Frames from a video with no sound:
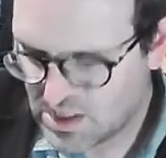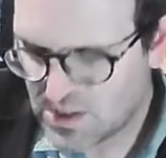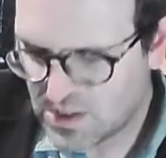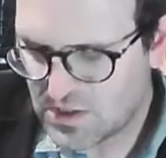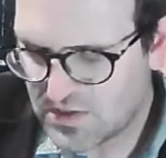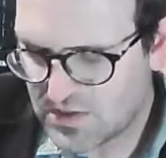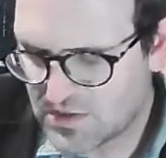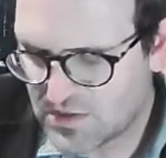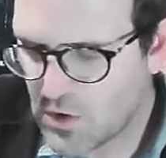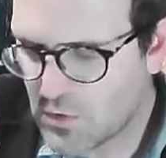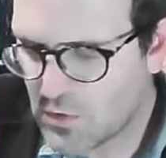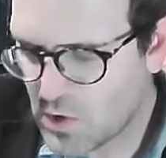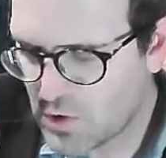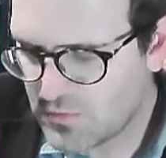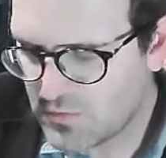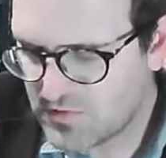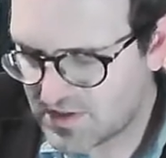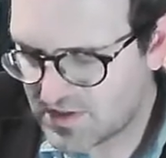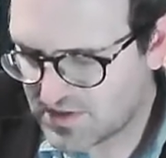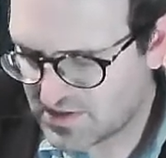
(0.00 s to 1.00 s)
So
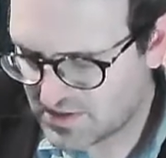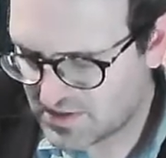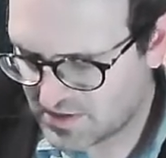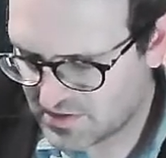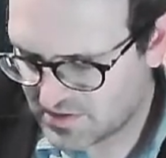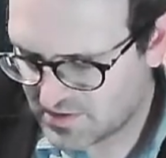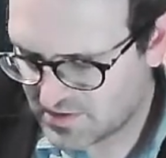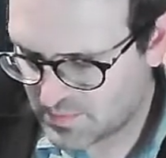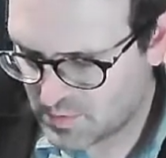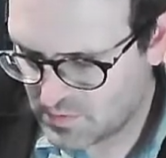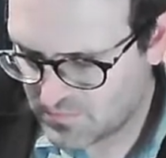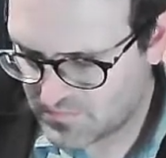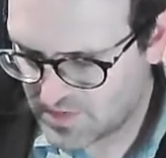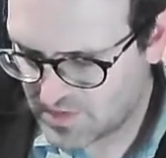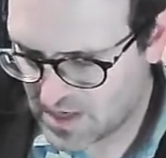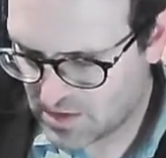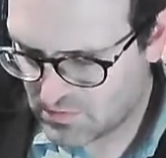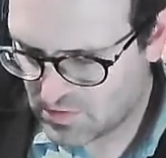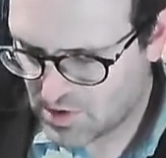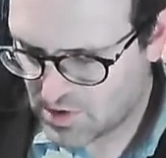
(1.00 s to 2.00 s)
Odysseus moved
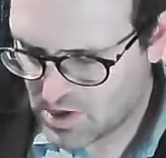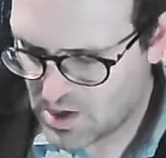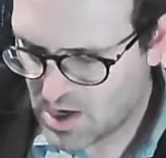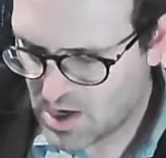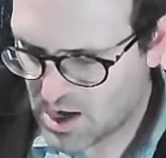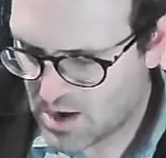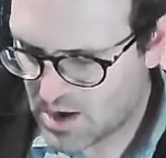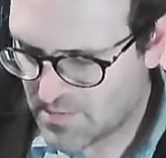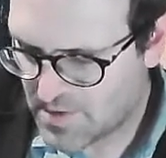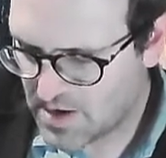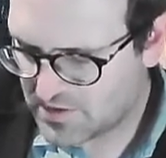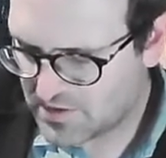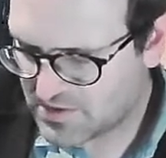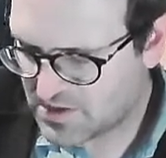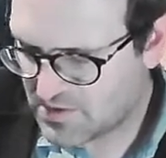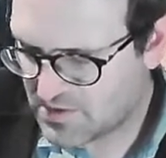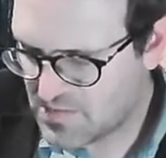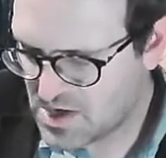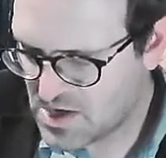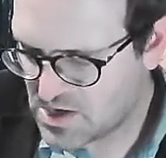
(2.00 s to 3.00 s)
out, about
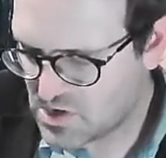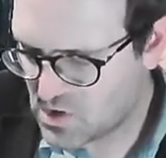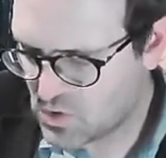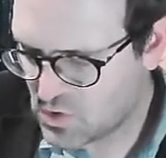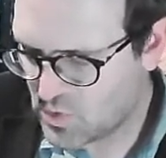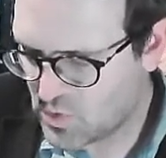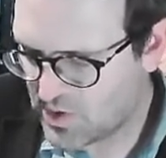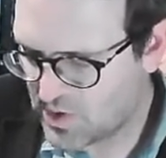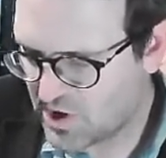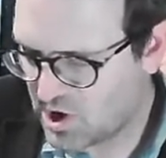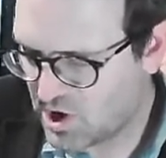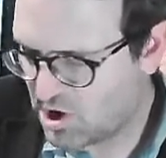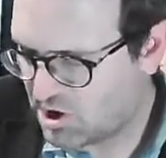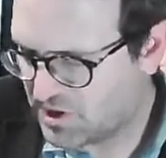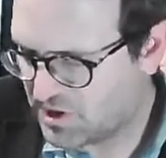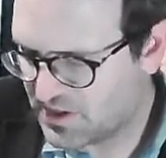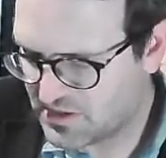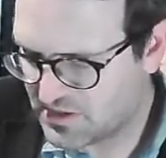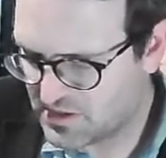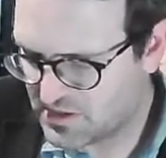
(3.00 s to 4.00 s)
to mingle with all
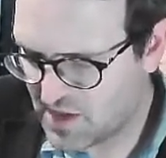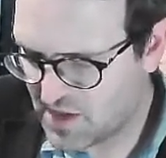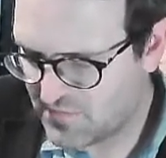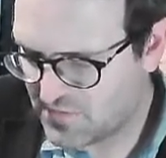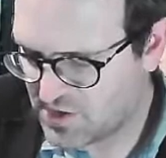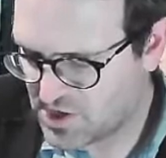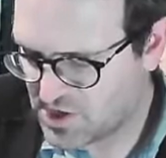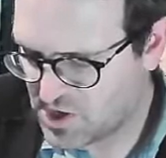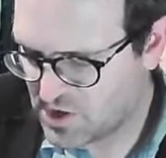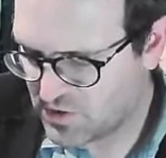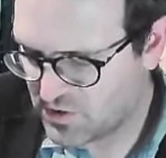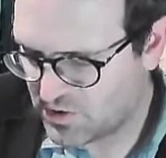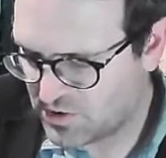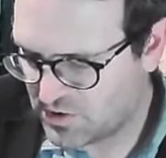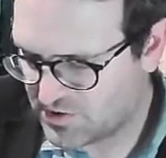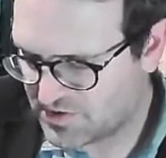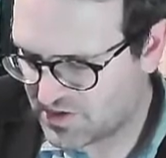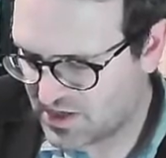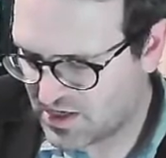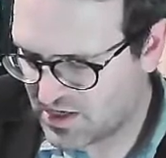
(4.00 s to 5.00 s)
these lovely
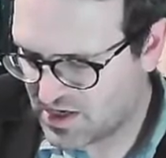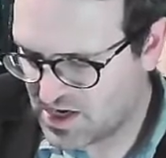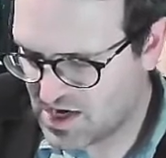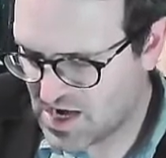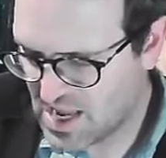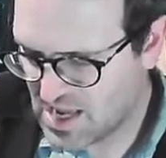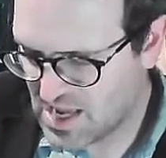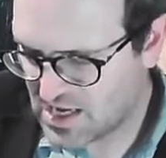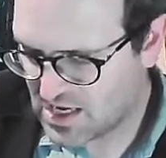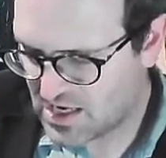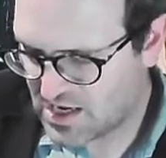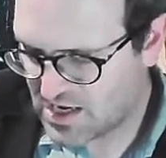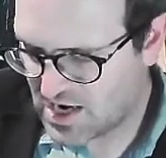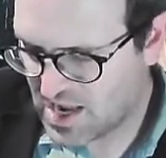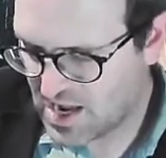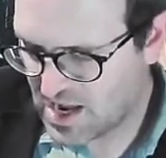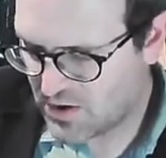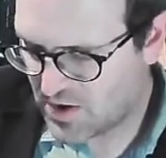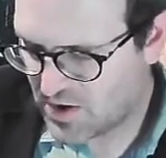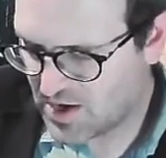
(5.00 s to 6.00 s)
girls, naked
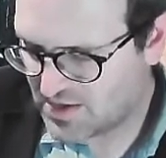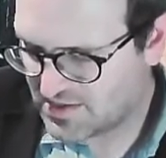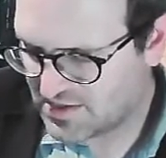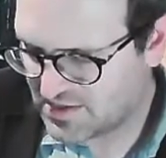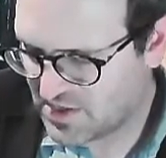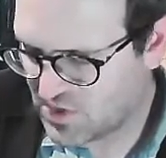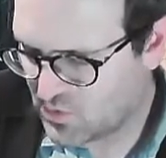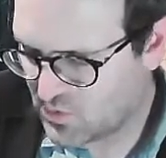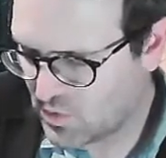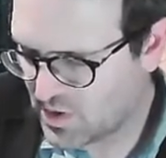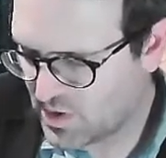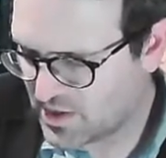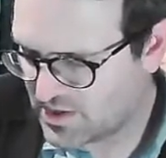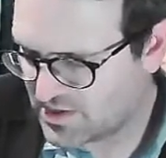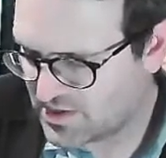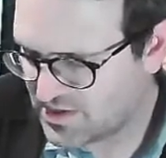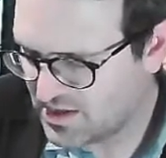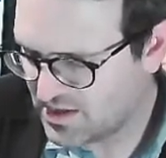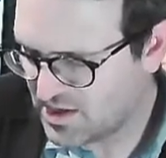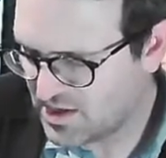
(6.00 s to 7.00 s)
now as he
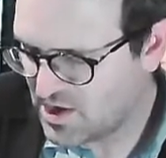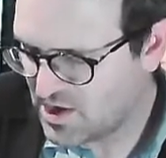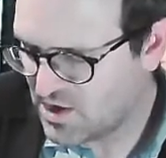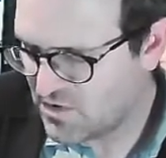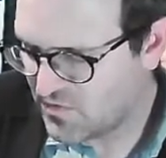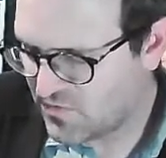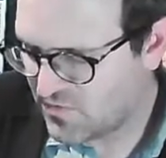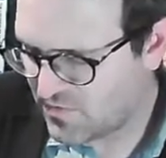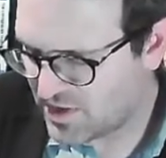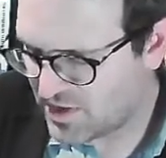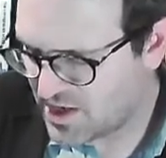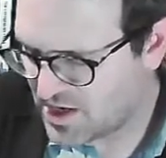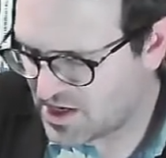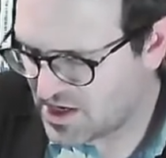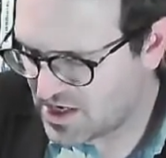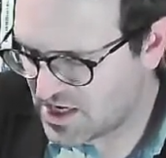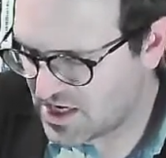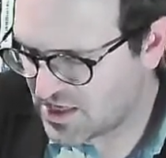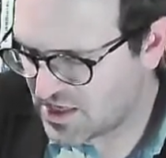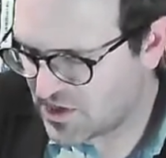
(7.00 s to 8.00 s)
was, for the
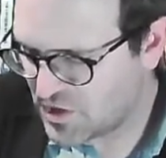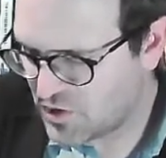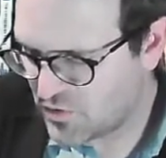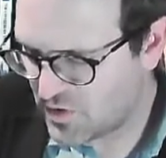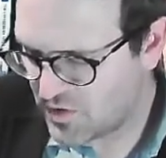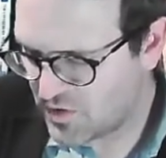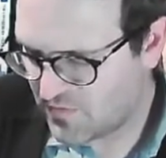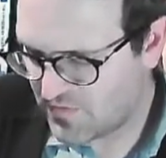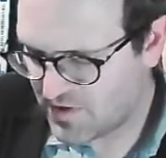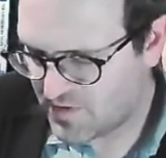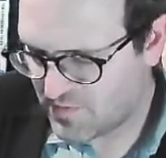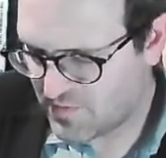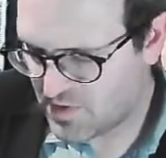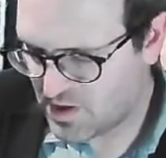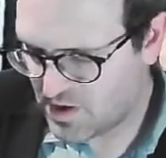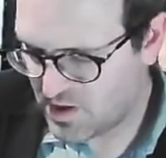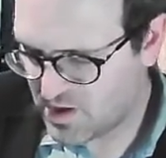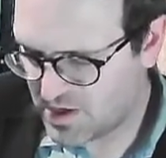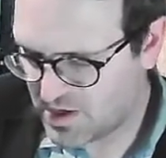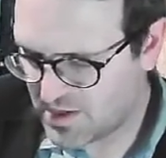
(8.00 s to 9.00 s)
need drove him
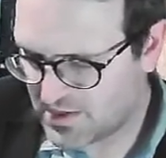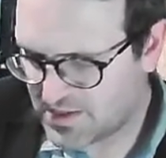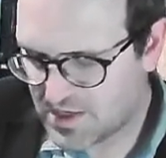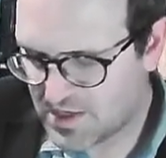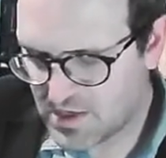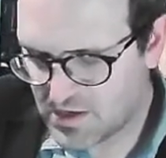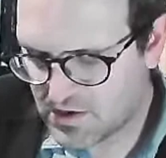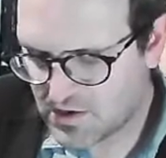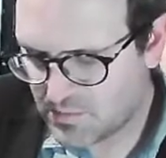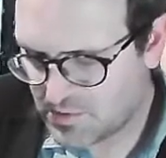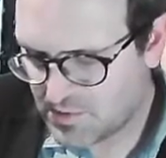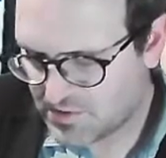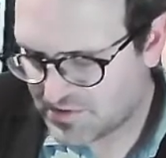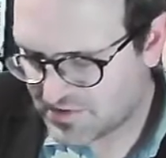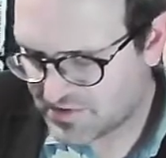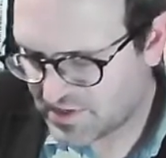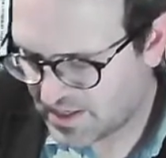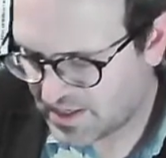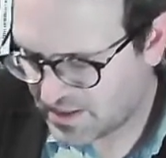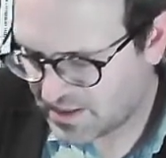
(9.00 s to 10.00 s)
on, a terrible
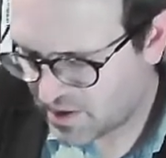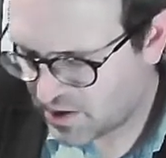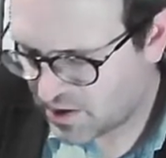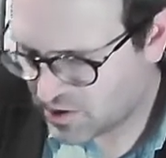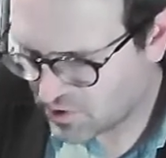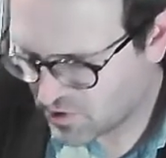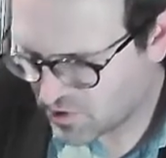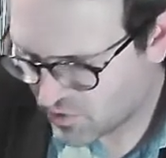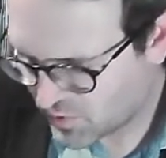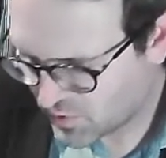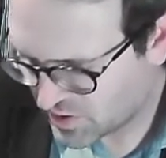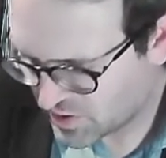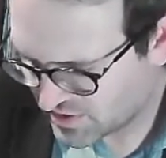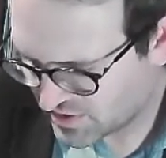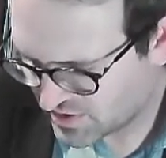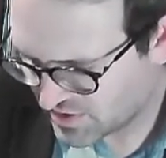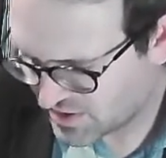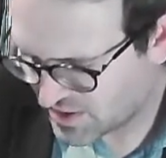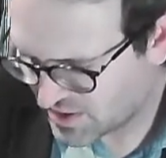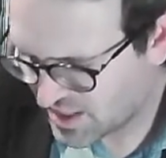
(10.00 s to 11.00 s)
sight, all
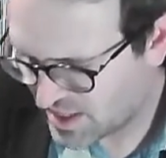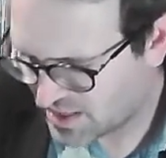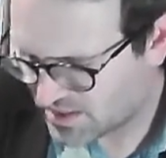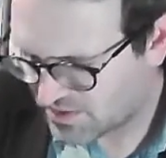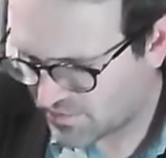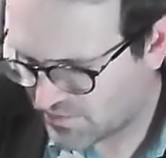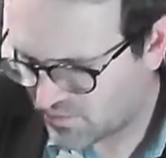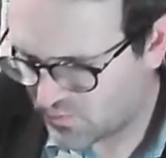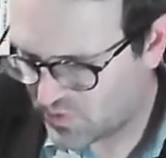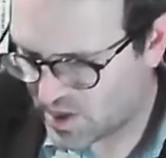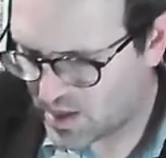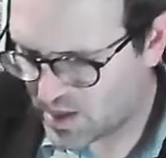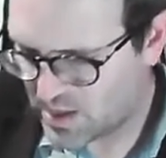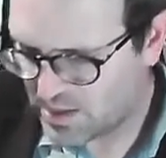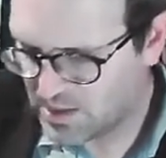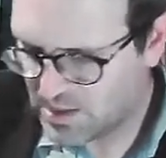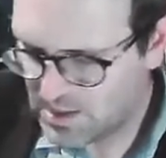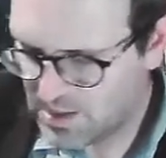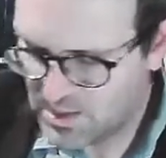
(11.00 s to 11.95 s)
crusted, caked in brine.